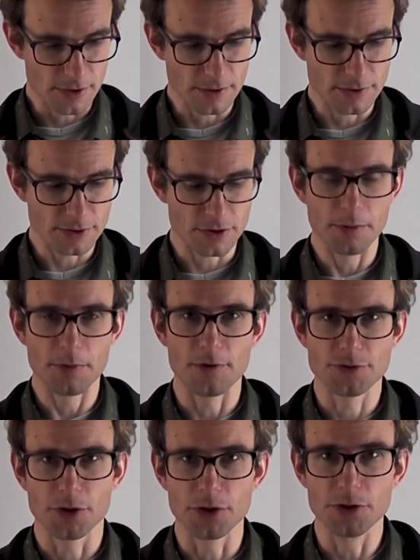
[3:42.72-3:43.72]
there's a number of
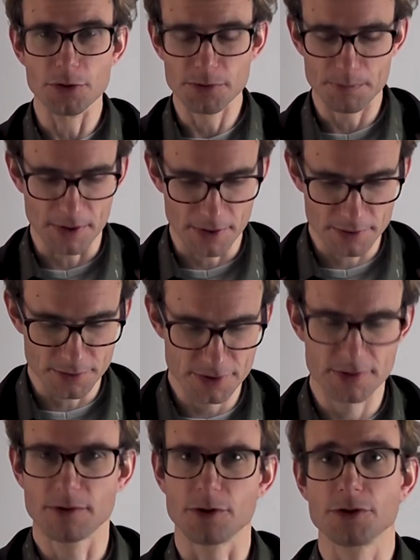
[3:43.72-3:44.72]
solute
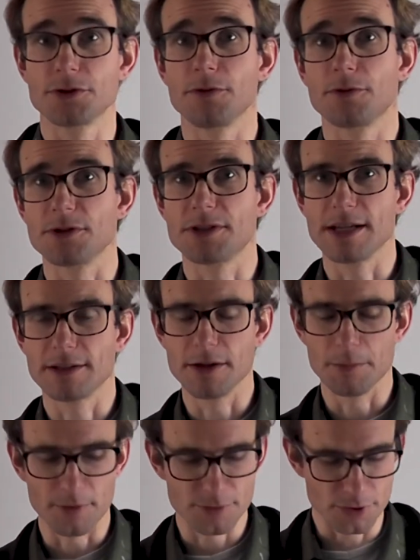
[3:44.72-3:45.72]
particles. You can also, of course, take the
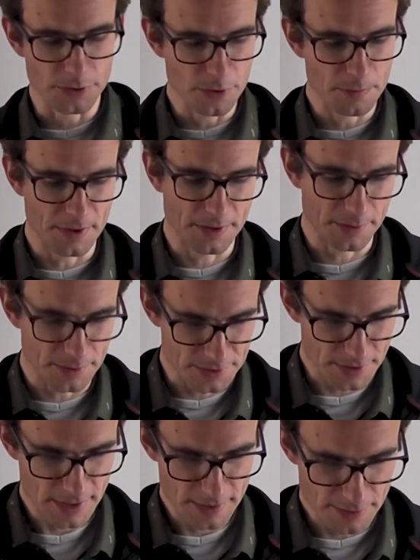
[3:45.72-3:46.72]
number of solute
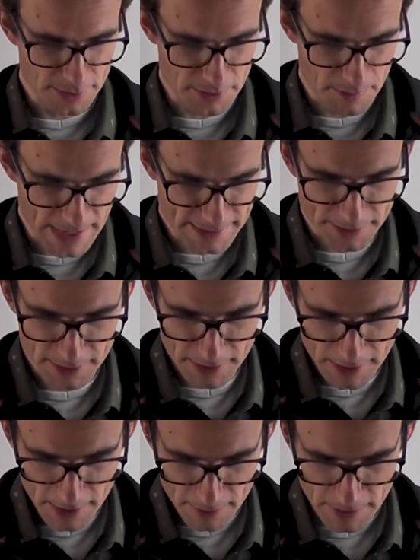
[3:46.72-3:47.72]
particles, doesn't matter,
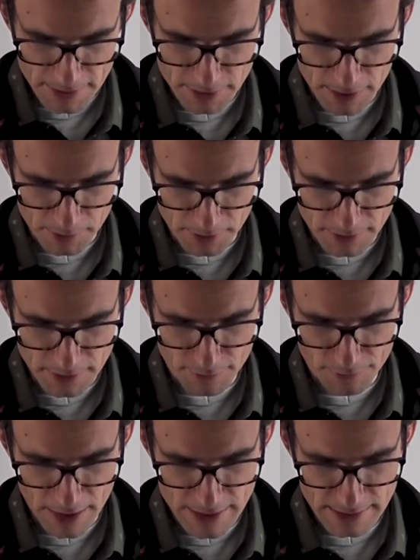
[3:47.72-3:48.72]
right? So I'm going to
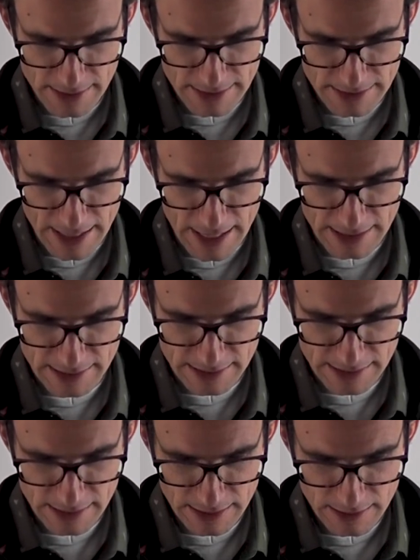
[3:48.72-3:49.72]
define this
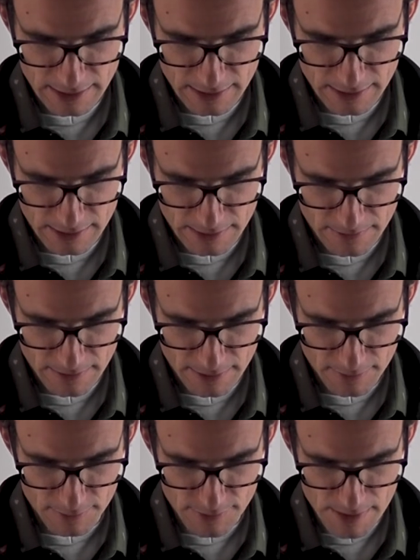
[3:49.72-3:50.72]
as
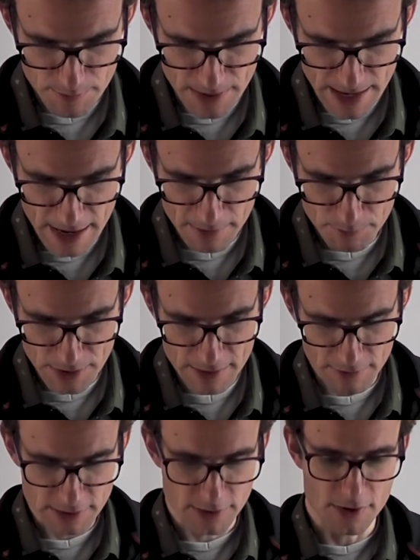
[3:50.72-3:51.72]
VPNP,
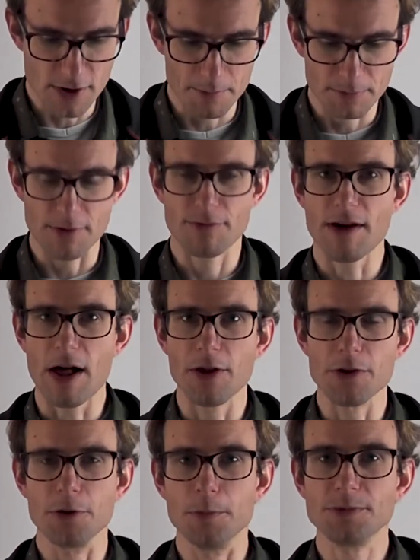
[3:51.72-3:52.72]
right? The
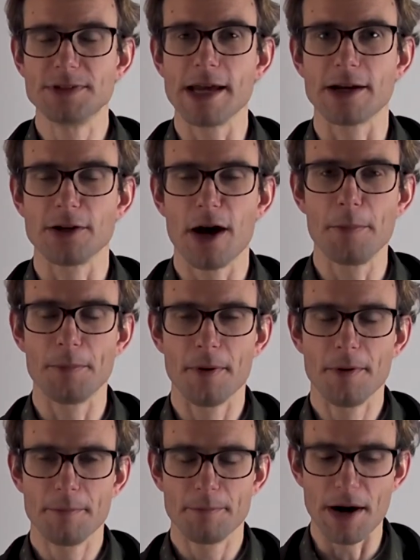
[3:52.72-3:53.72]
volume taken
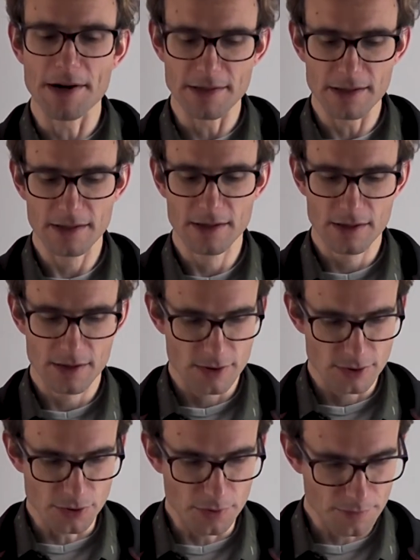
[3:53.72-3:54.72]
up by the
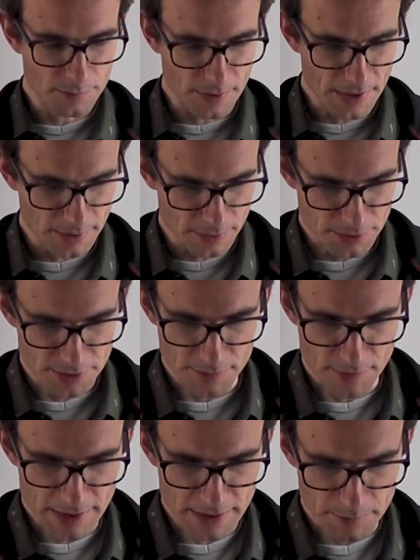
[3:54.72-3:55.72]
solvent particles
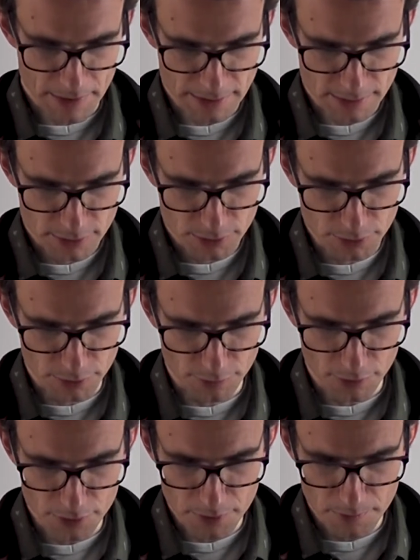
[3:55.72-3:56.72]
divided by the total
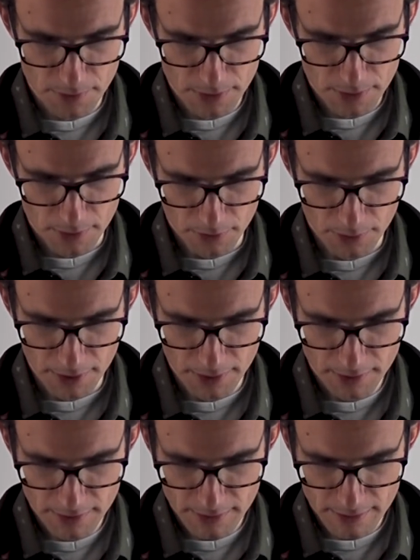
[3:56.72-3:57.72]
volume, or